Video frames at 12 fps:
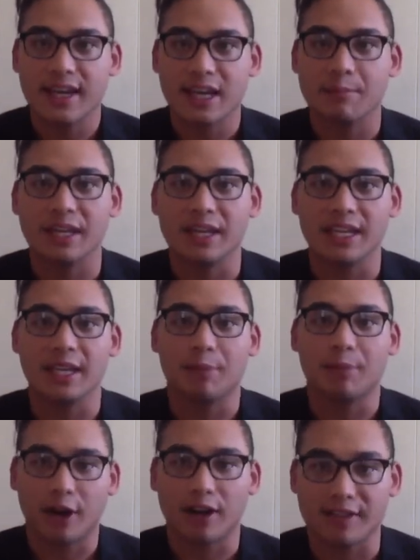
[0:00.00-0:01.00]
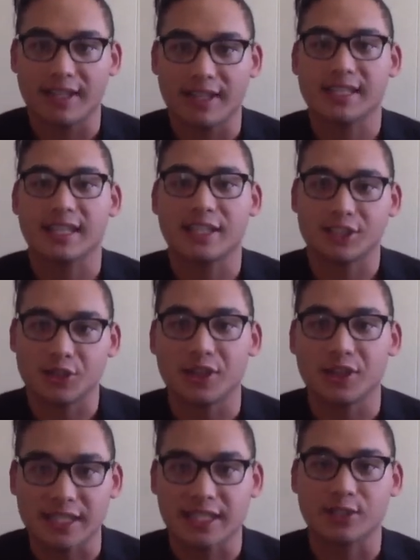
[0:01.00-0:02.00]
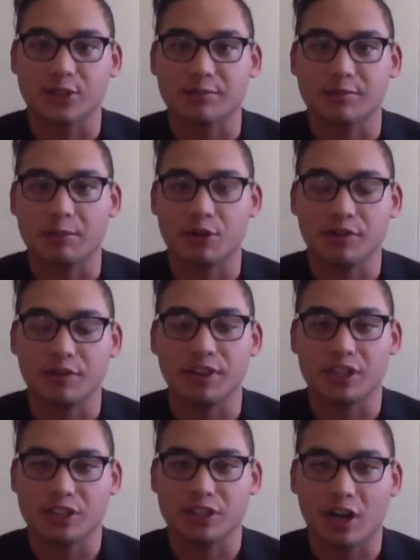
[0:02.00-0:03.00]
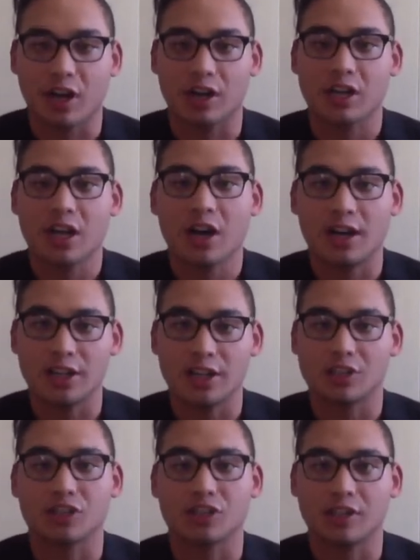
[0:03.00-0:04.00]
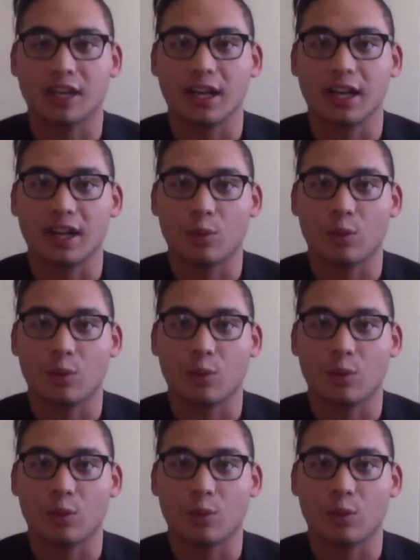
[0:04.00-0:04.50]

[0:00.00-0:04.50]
could be a part of this and that students can sort of be moving the charge on ensuring